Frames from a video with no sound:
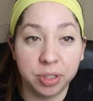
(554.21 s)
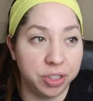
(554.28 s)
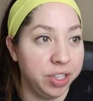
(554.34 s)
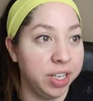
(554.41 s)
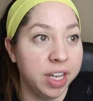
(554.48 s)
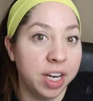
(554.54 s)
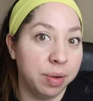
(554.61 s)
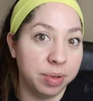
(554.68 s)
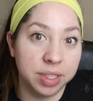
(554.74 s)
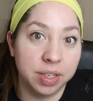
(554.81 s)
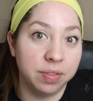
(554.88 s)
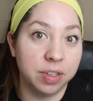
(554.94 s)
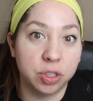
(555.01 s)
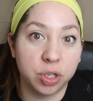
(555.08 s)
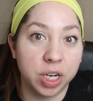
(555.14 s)
Do you think anyone's
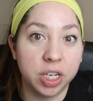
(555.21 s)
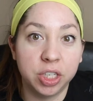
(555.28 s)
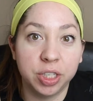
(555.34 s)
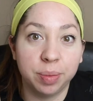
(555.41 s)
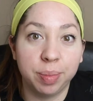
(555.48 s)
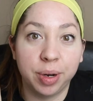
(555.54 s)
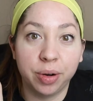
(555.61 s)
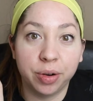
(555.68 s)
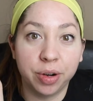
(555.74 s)
even tried to ship my